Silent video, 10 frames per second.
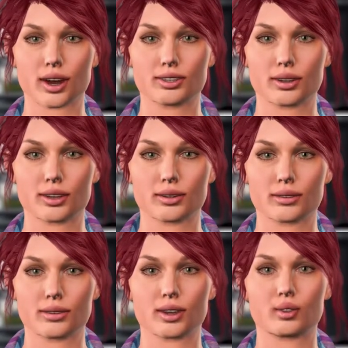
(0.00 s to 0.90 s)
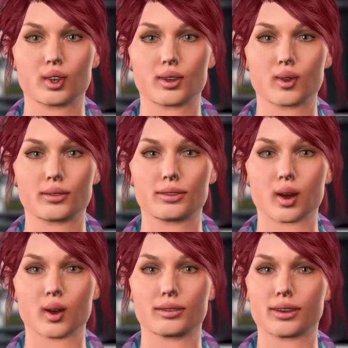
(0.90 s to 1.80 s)
has filed 4 trademark
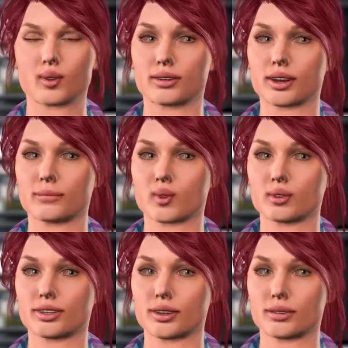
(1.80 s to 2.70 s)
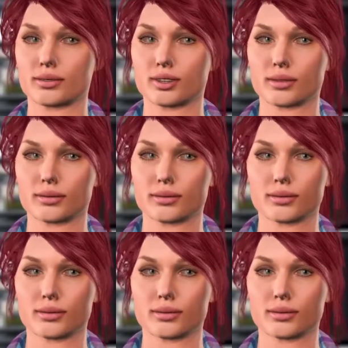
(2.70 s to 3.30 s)
filings in the United States.